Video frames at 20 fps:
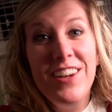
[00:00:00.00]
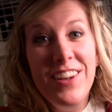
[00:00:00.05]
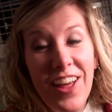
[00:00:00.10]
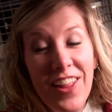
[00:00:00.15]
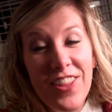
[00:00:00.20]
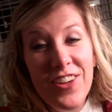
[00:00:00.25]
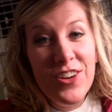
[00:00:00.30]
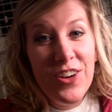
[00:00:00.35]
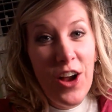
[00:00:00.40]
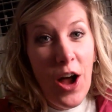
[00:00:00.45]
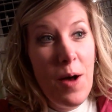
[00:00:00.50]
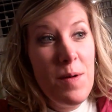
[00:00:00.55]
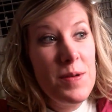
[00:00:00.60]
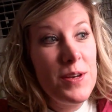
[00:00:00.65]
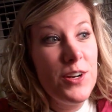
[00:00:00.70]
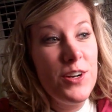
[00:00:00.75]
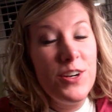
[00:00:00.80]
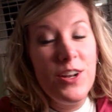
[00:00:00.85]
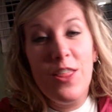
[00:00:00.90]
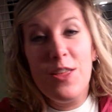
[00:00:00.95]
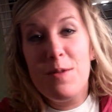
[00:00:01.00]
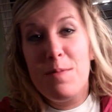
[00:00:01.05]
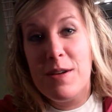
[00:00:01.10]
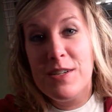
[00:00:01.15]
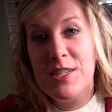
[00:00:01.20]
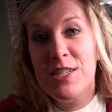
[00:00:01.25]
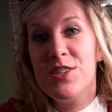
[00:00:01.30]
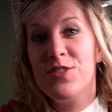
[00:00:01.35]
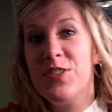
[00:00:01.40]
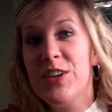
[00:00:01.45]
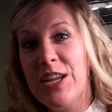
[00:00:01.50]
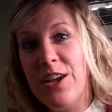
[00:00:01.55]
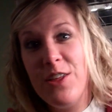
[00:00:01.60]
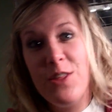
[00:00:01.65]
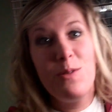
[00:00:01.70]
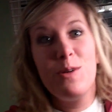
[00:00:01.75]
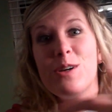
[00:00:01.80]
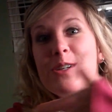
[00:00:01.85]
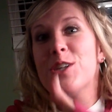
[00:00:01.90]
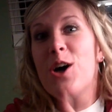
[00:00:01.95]
another comment on another person's video
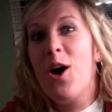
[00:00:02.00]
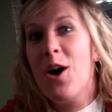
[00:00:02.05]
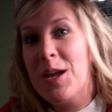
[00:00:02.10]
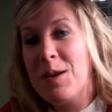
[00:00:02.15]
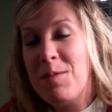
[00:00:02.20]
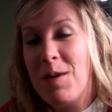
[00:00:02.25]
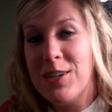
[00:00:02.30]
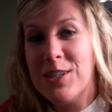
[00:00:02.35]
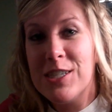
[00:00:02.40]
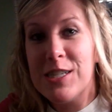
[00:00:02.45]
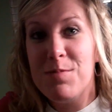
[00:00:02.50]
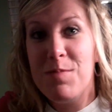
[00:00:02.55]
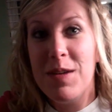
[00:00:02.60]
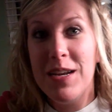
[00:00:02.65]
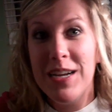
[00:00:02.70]
that we were talking about just a